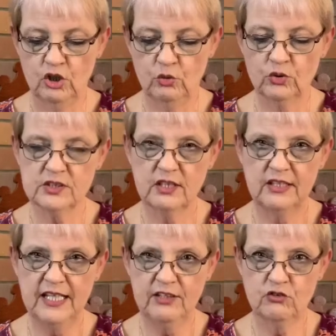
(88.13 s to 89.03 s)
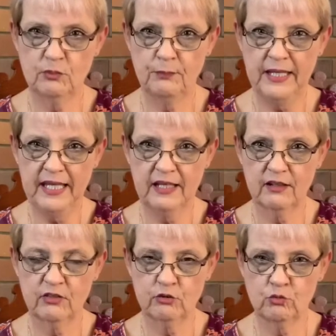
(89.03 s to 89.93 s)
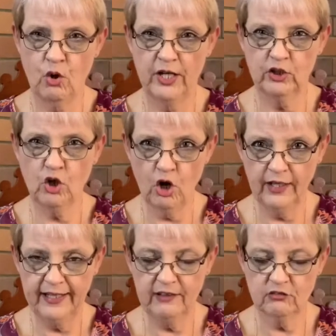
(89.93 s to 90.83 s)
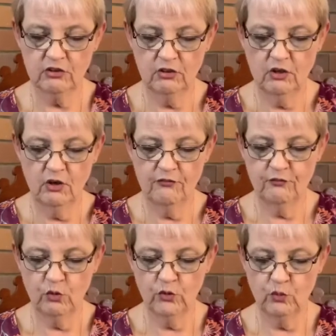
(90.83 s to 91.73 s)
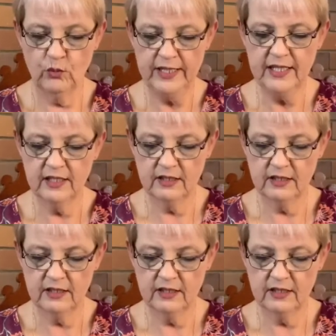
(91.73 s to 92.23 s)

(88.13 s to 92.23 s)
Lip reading: You also need to pick the right collect for the week.